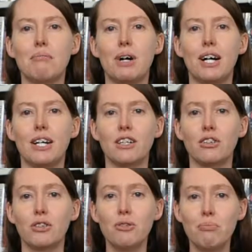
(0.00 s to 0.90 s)
a
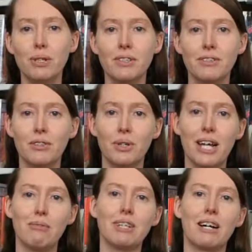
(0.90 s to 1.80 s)
group who are
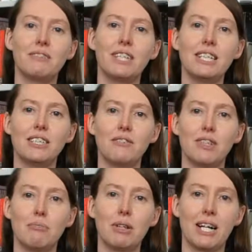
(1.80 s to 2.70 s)
named after each of
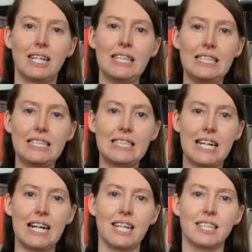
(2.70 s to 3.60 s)
the Pleiades
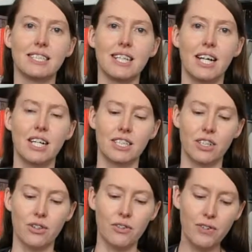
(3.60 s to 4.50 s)
stars.
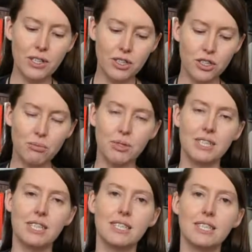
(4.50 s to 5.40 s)
So the first two
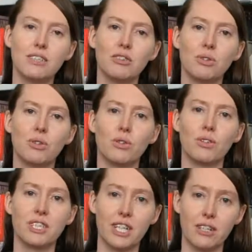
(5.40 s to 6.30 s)
books in the series were
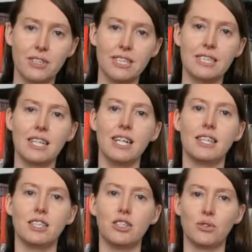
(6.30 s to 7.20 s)
called The Shadow Sister
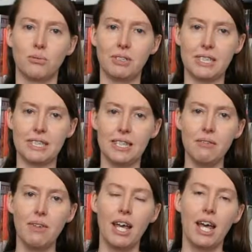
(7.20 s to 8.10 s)
and The Storm Sister,
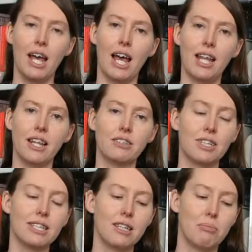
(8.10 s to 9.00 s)
and there's
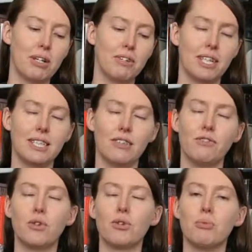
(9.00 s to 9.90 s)
recently been released the
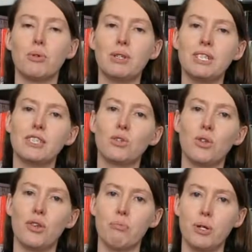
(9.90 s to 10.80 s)
fourth book, which is
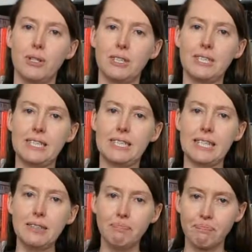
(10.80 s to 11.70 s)
called The Pearl
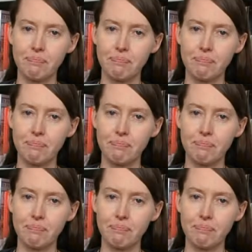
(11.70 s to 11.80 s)
Sister.